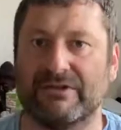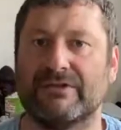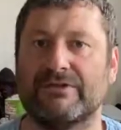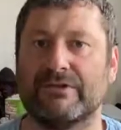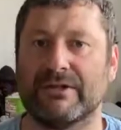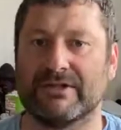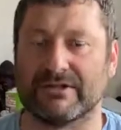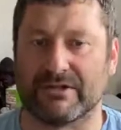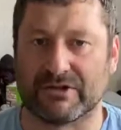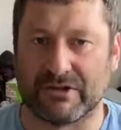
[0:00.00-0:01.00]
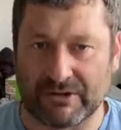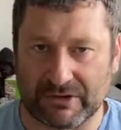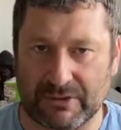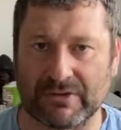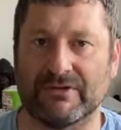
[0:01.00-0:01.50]
to do this, and the
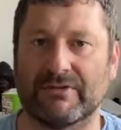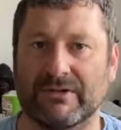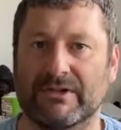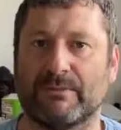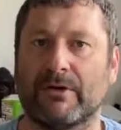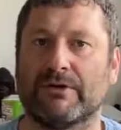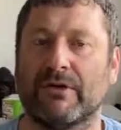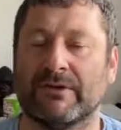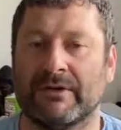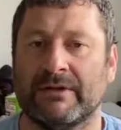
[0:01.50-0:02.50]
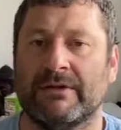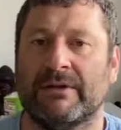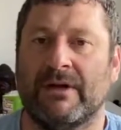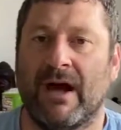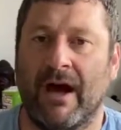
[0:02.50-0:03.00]
intuition is very spot on.
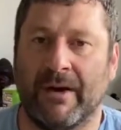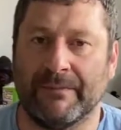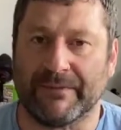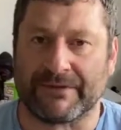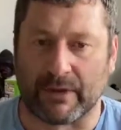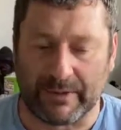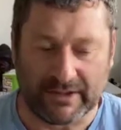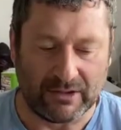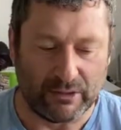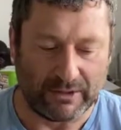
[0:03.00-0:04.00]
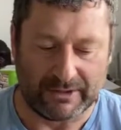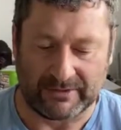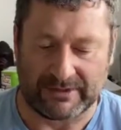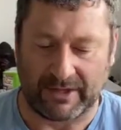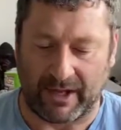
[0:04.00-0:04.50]
So we're going to look
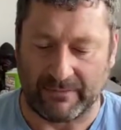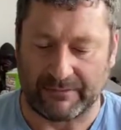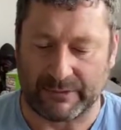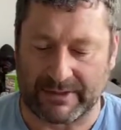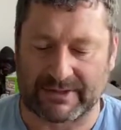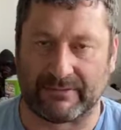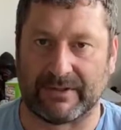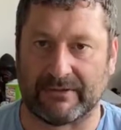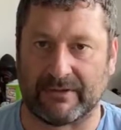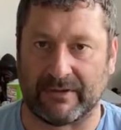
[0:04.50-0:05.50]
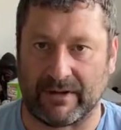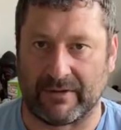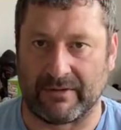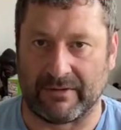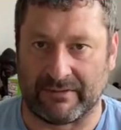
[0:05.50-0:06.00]
at doing something
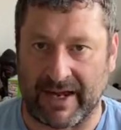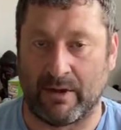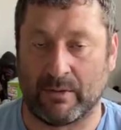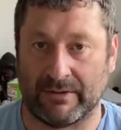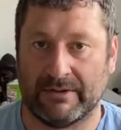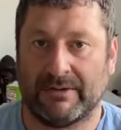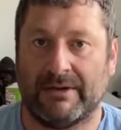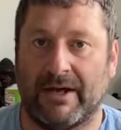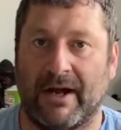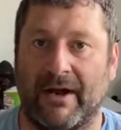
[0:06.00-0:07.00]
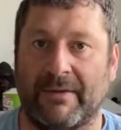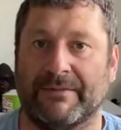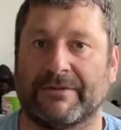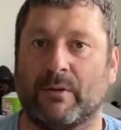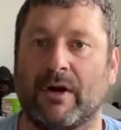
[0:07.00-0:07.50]
now.
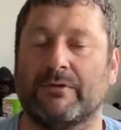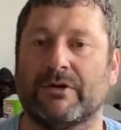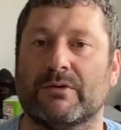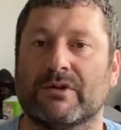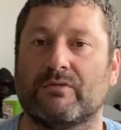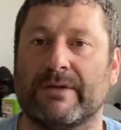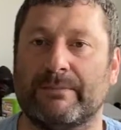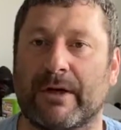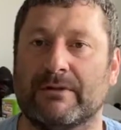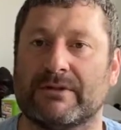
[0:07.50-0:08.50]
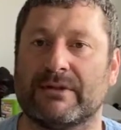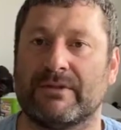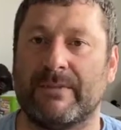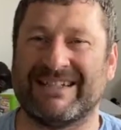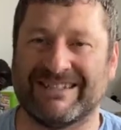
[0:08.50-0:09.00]
So what I'll do is I'll repost a
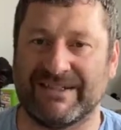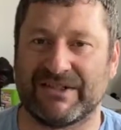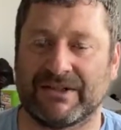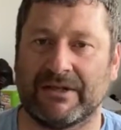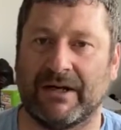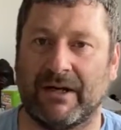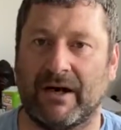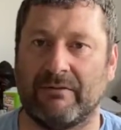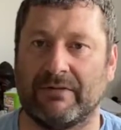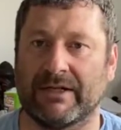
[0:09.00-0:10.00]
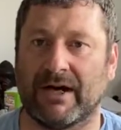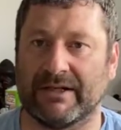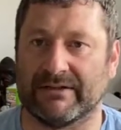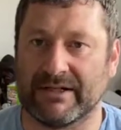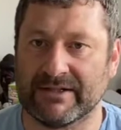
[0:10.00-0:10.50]
message
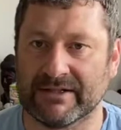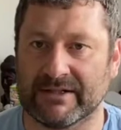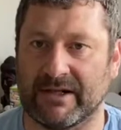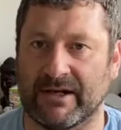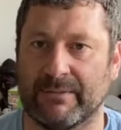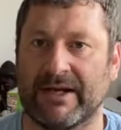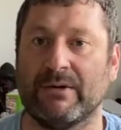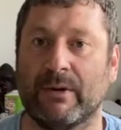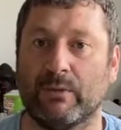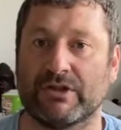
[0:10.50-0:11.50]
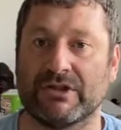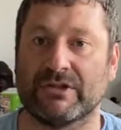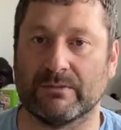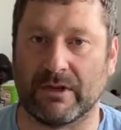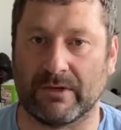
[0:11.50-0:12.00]
regarding this. Anyone watching
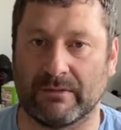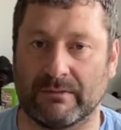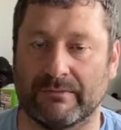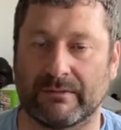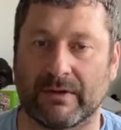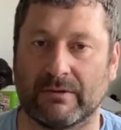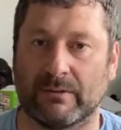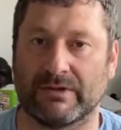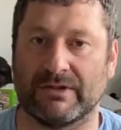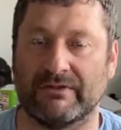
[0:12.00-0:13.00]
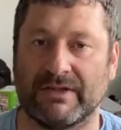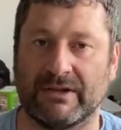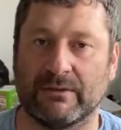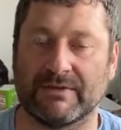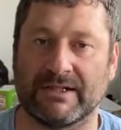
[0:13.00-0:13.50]
the video,
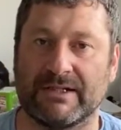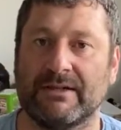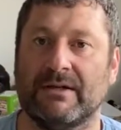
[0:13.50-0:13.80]
obviously,